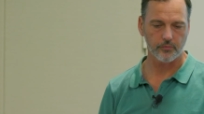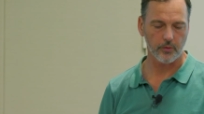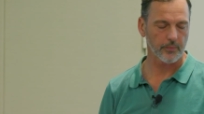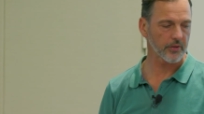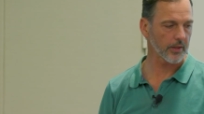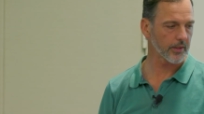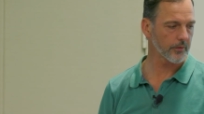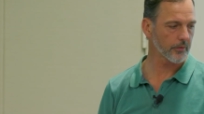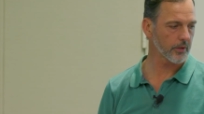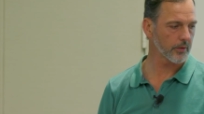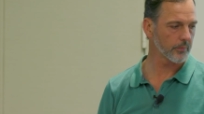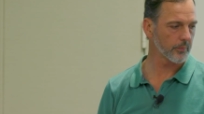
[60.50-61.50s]
from South
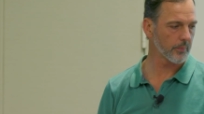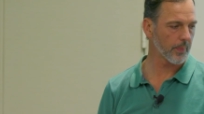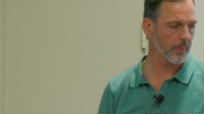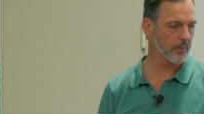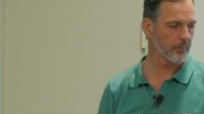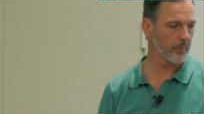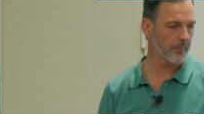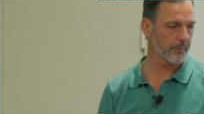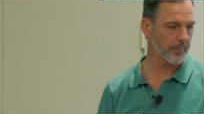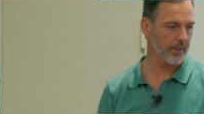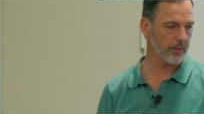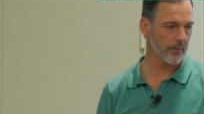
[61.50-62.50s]
Africa
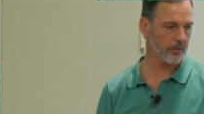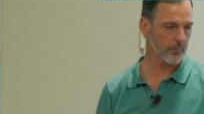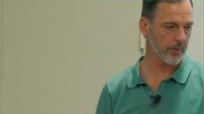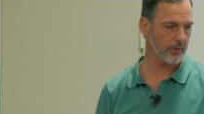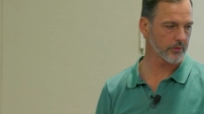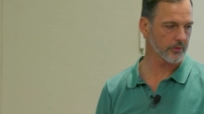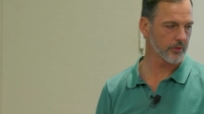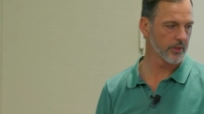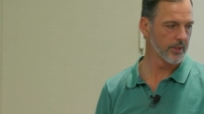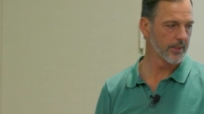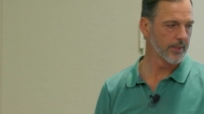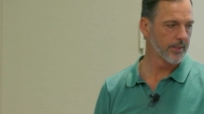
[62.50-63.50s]
paleoanthropologist.
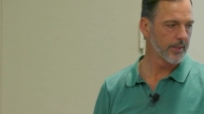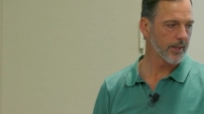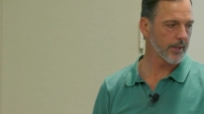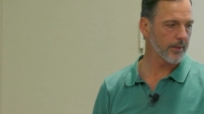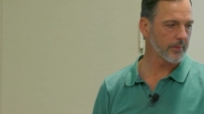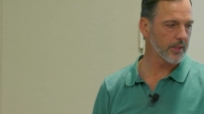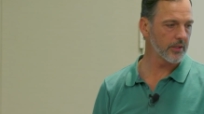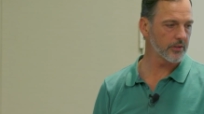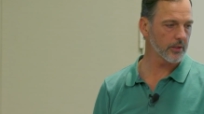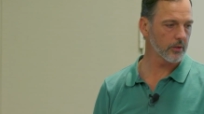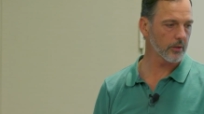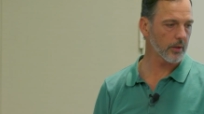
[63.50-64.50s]
Uh, he
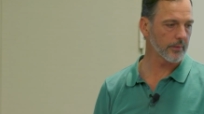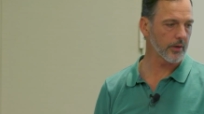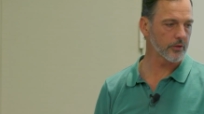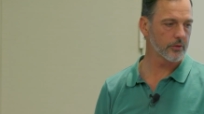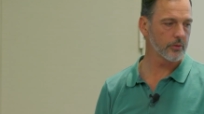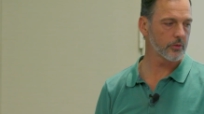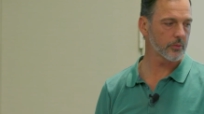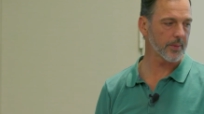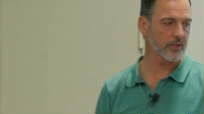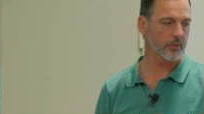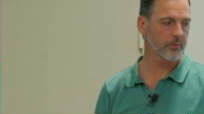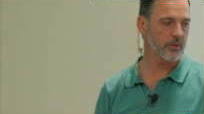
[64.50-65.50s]
said, Look, I've got two
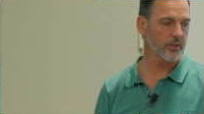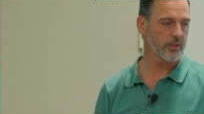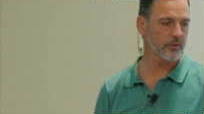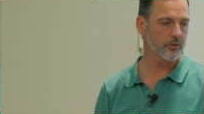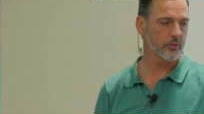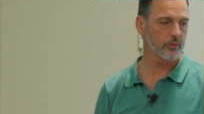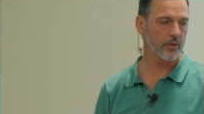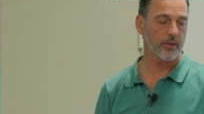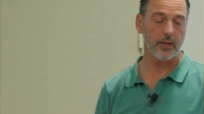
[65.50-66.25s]
specimens of these, two,